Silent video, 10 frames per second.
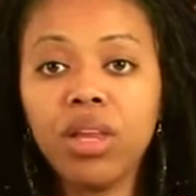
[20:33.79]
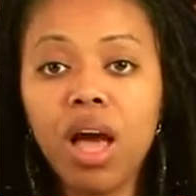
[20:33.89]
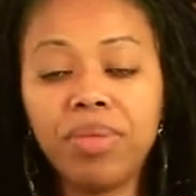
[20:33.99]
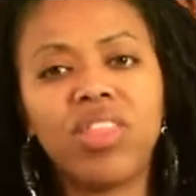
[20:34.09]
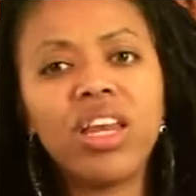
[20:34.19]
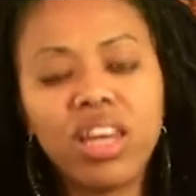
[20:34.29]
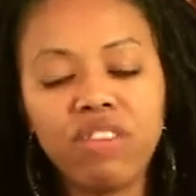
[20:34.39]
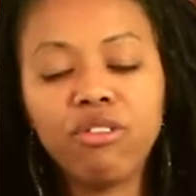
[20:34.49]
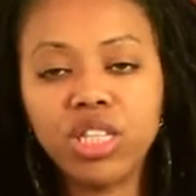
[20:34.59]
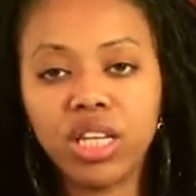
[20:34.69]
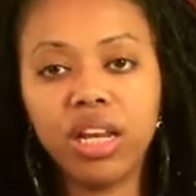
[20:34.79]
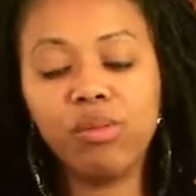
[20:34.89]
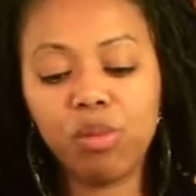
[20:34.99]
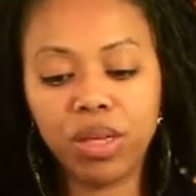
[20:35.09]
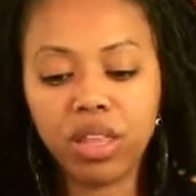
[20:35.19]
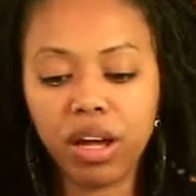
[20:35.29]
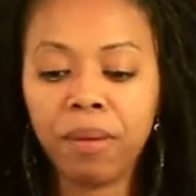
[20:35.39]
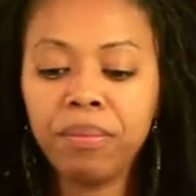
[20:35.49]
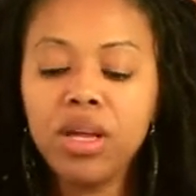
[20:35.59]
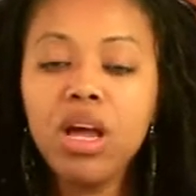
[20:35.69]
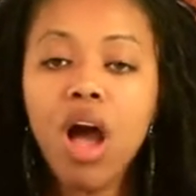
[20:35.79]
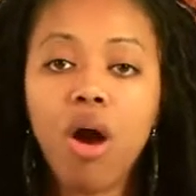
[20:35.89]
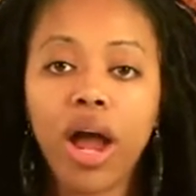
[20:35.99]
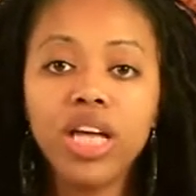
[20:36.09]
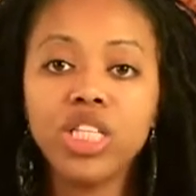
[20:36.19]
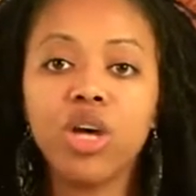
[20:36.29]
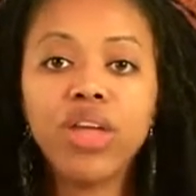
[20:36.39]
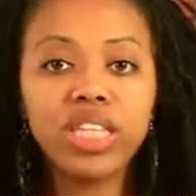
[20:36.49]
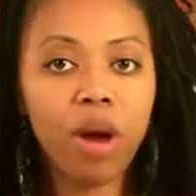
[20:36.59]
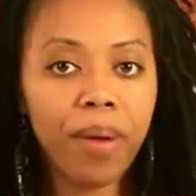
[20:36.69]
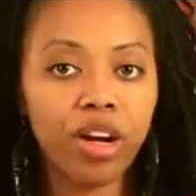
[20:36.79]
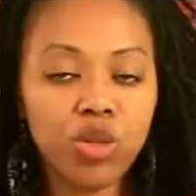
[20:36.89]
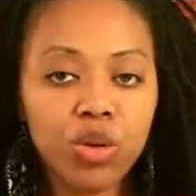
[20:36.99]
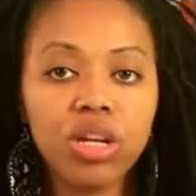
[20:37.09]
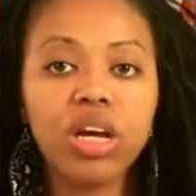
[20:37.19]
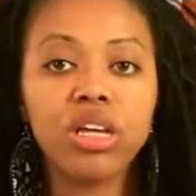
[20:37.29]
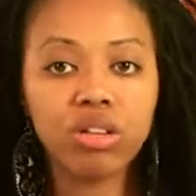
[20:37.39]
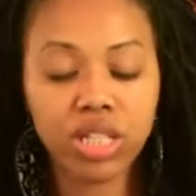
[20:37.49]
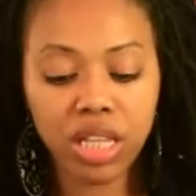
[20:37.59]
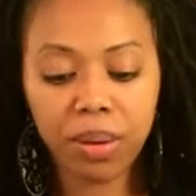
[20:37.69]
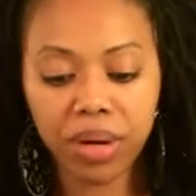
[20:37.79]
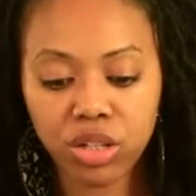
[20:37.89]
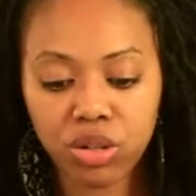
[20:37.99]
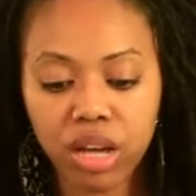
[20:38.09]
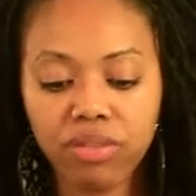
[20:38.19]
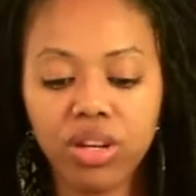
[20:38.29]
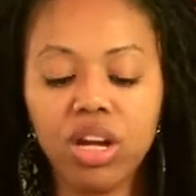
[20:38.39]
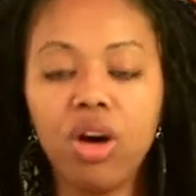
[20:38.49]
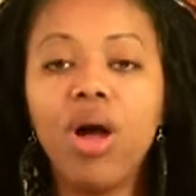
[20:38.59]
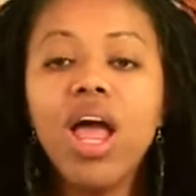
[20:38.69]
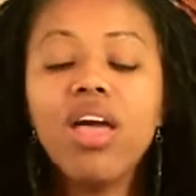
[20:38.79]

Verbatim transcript: Um, that they need for studying will be there. Okay, so that's how binders will look, and you'll see that when I do that video.